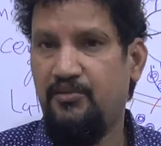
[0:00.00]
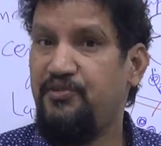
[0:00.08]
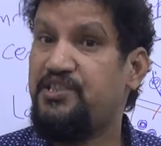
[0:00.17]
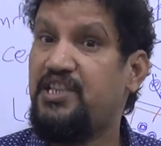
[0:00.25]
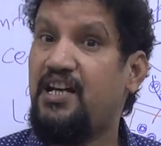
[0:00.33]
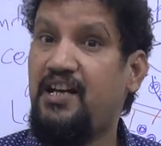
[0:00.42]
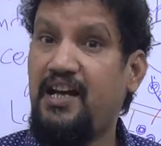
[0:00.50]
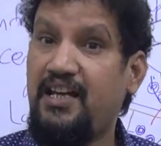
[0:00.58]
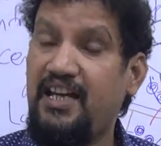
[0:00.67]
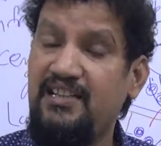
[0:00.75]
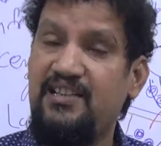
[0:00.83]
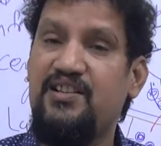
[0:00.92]
which are
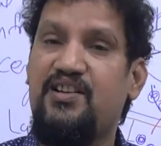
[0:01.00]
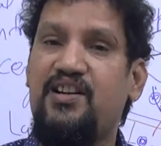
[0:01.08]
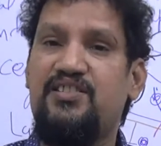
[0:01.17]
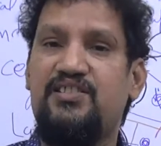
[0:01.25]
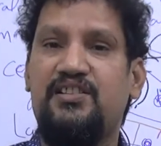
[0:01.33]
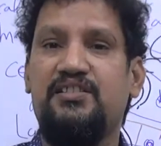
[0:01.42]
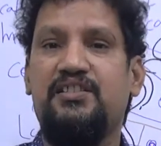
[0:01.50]
again in relation